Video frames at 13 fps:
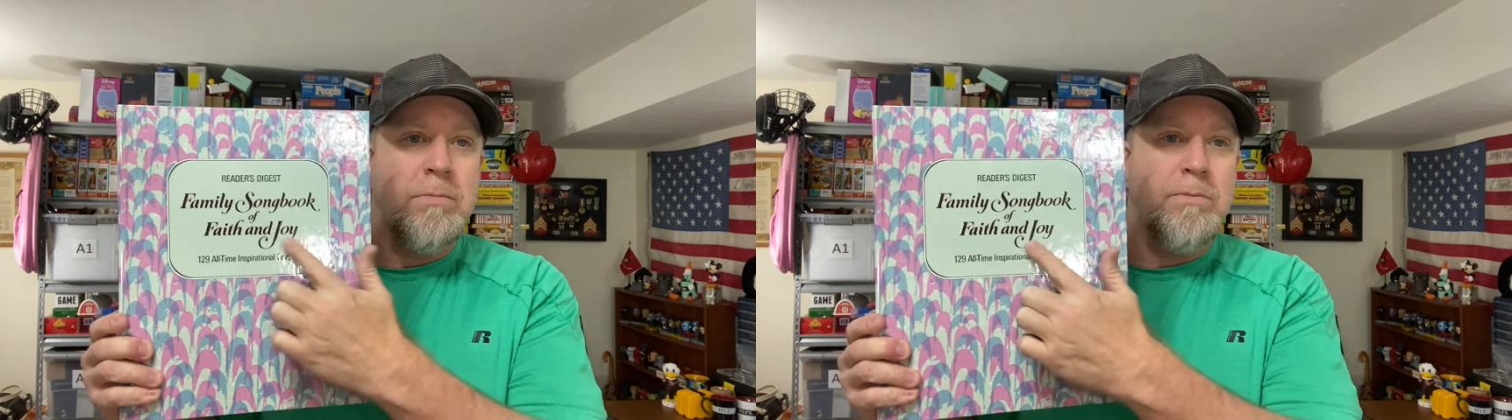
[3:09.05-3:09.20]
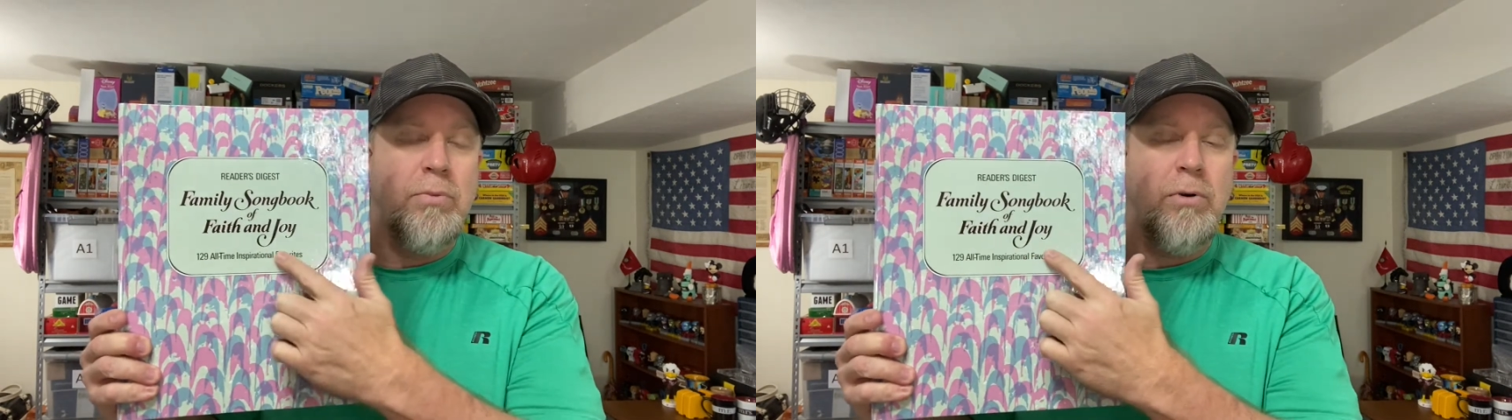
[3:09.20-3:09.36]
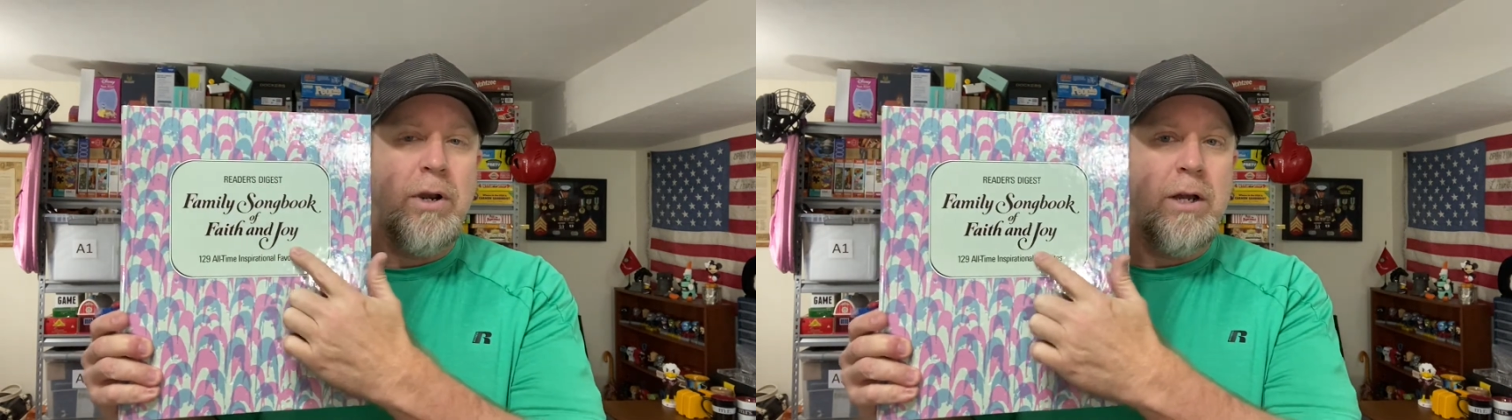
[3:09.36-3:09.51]

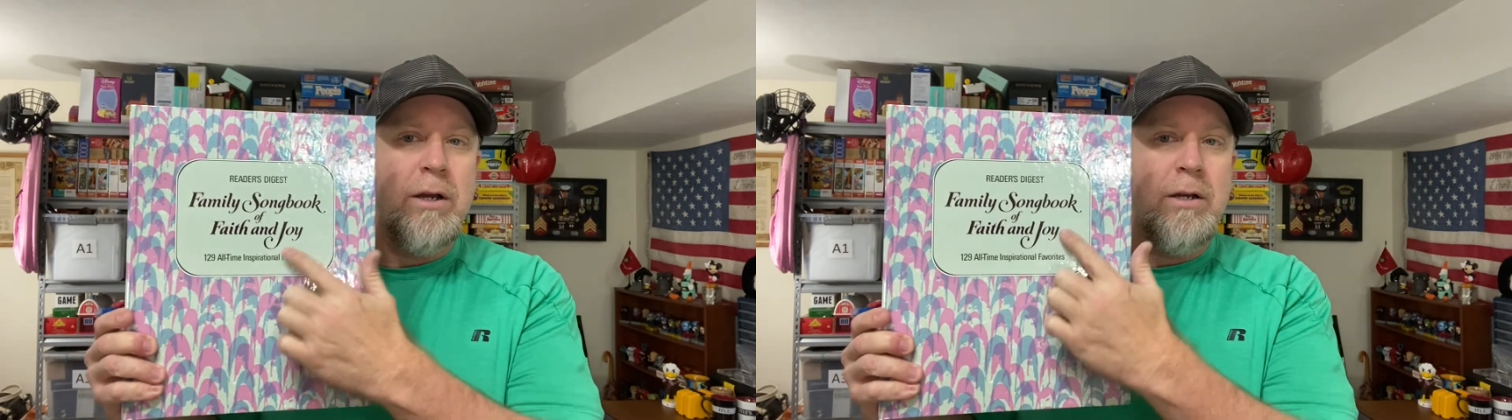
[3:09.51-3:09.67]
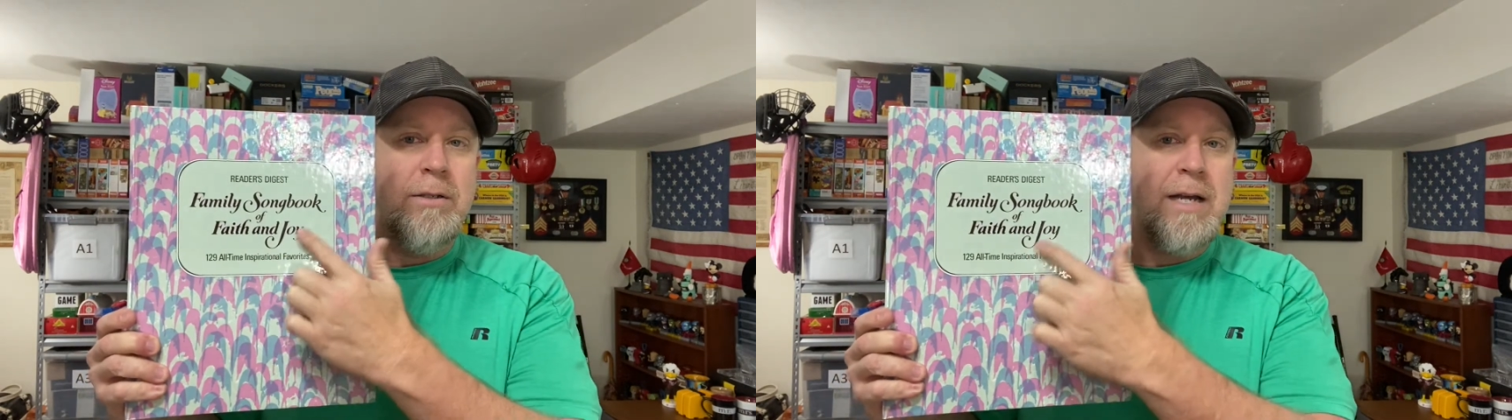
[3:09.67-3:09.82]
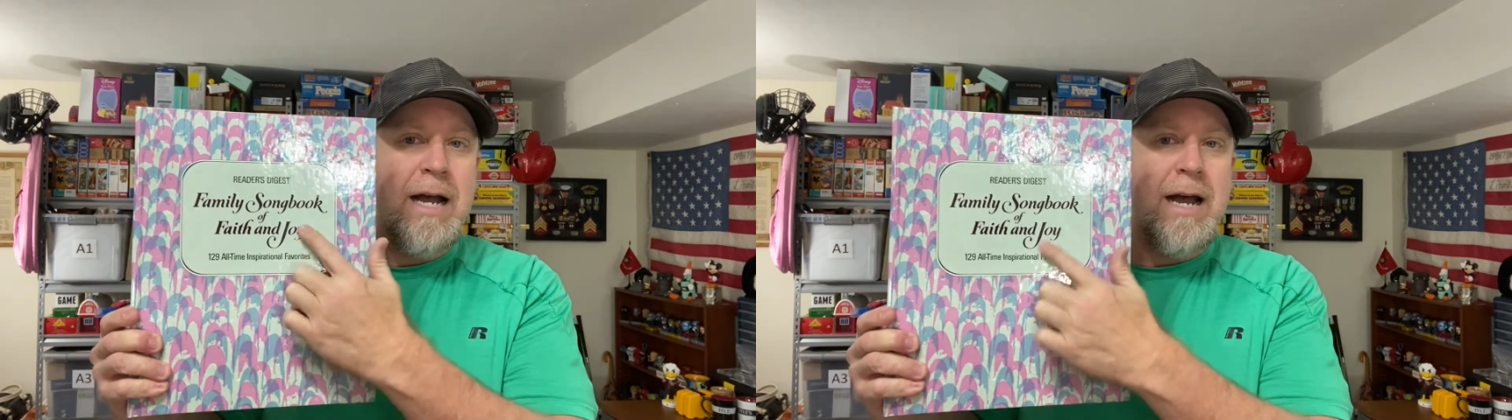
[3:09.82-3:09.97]

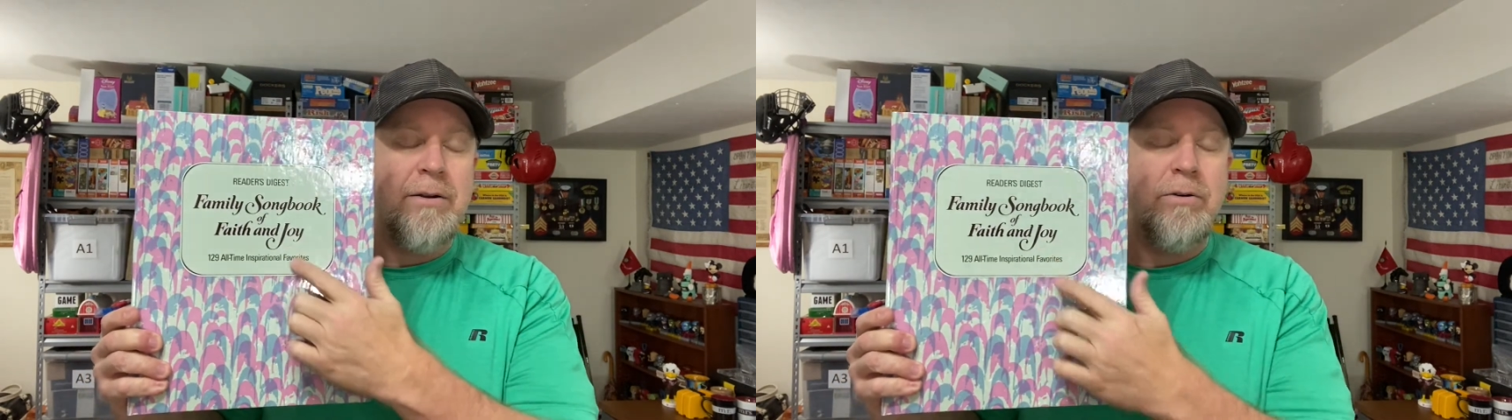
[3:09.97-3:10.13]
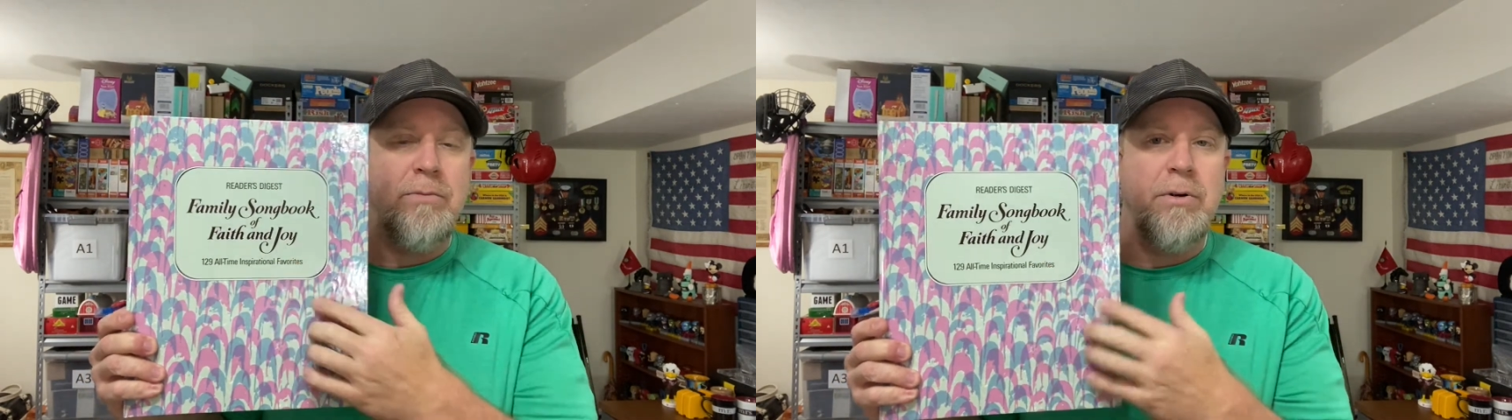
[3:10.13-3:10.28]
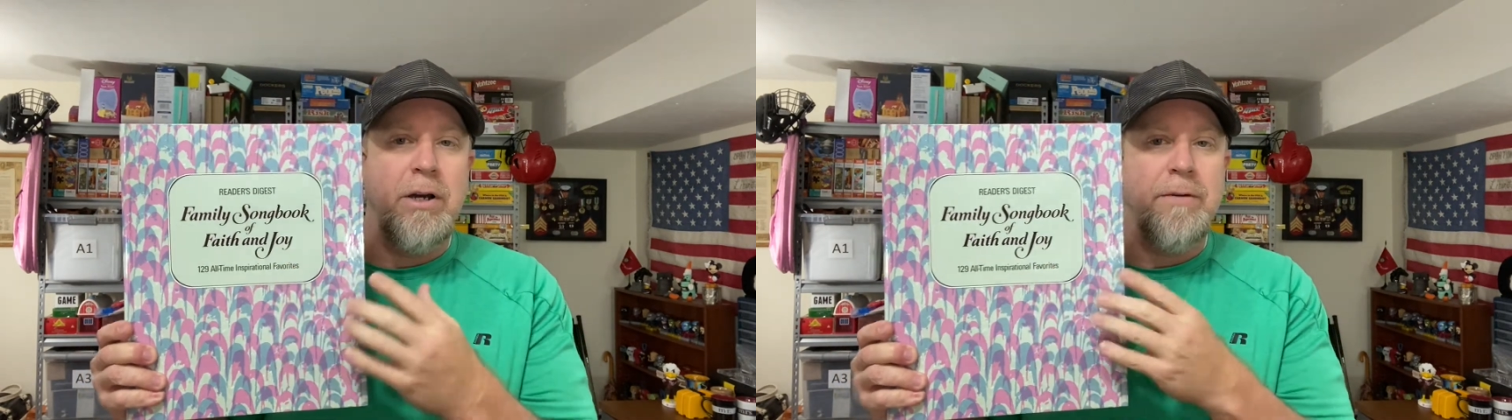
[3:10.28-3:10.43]

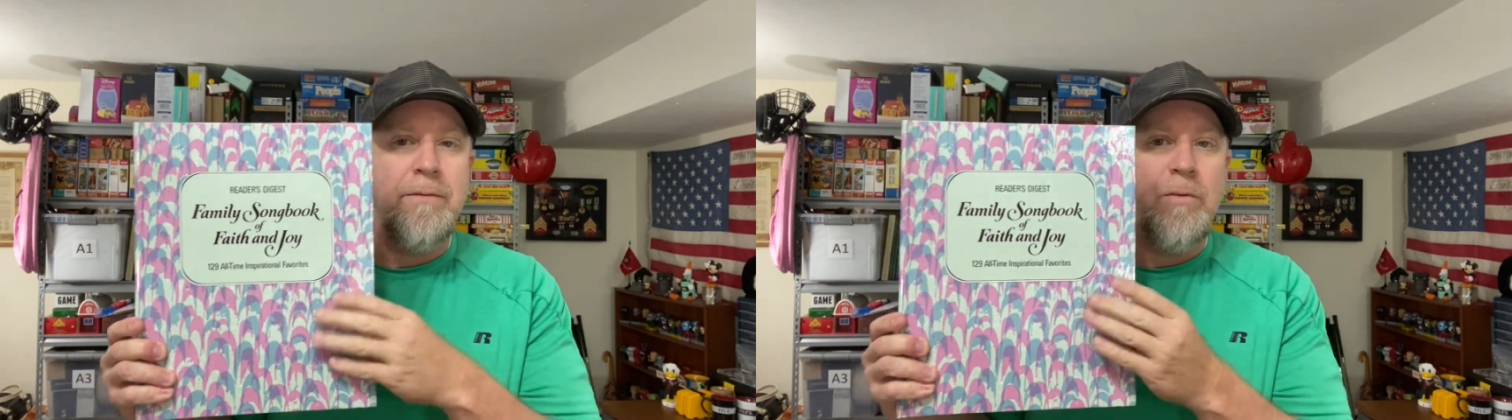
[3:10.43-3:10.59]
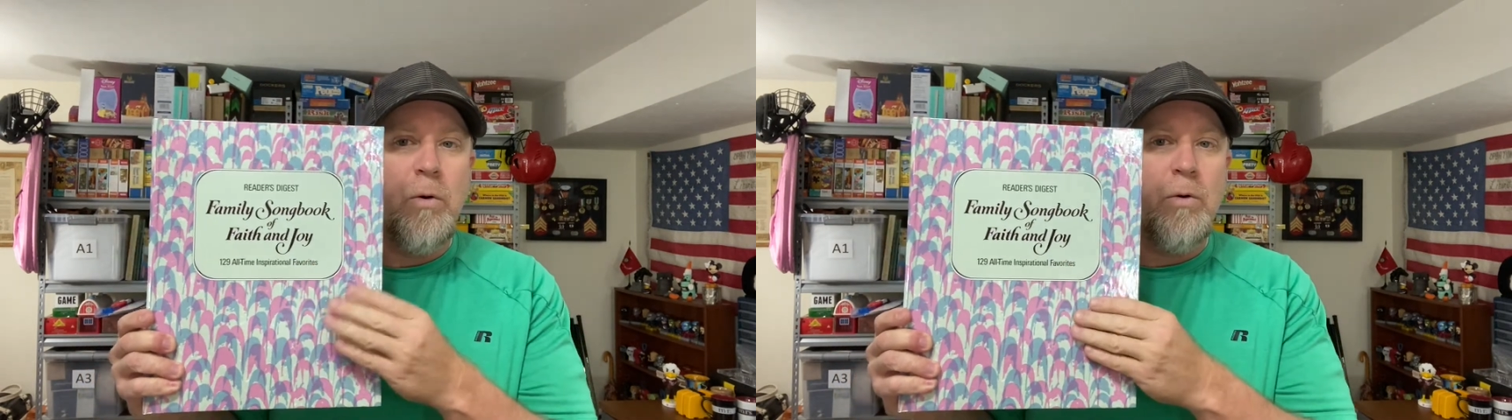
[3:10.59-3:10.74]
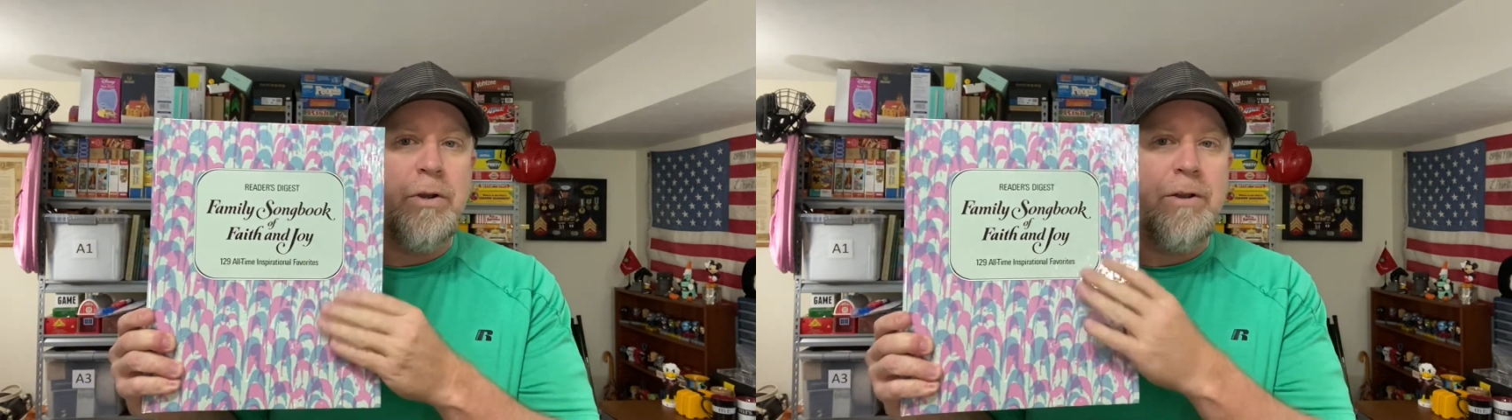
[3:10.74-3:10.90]
title, but
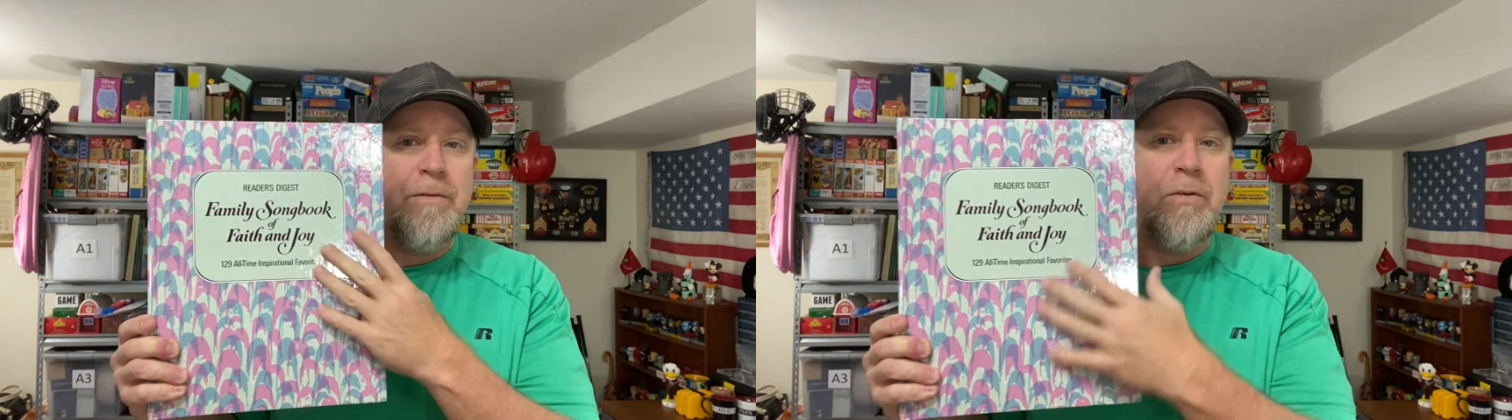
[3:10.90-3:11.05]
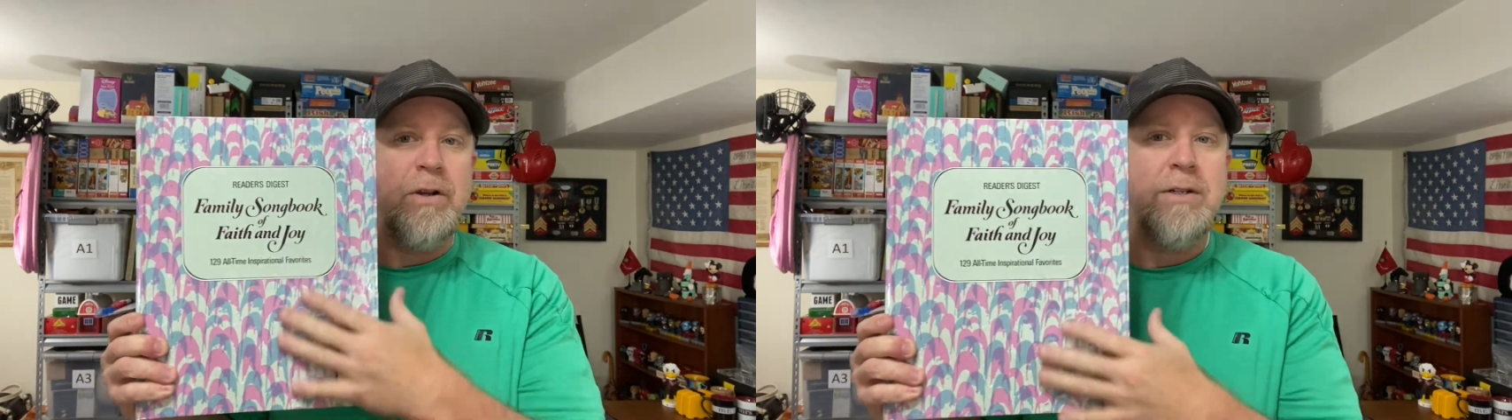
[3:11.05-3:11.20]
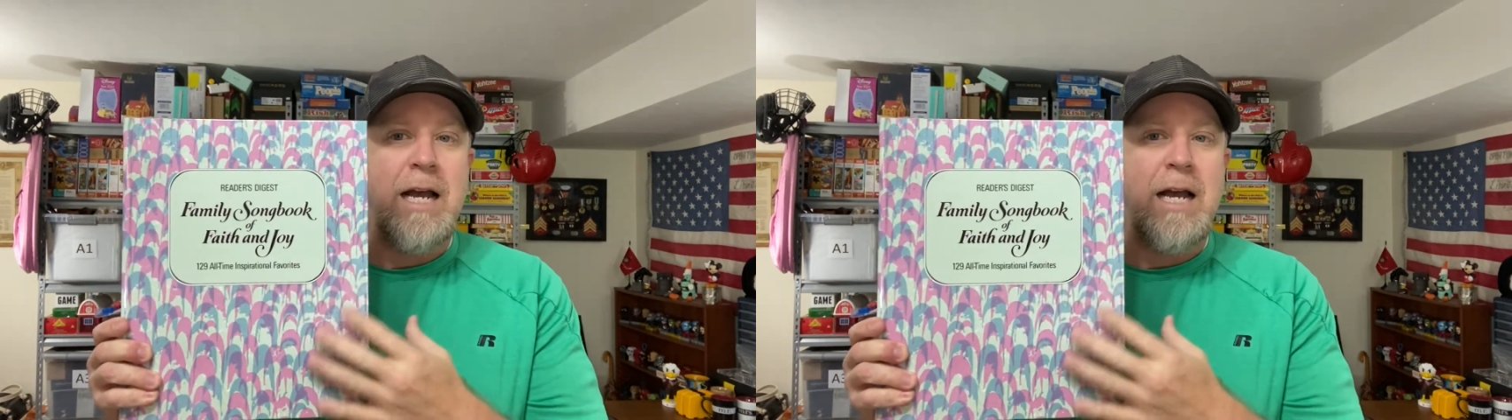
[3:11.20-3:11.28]
four different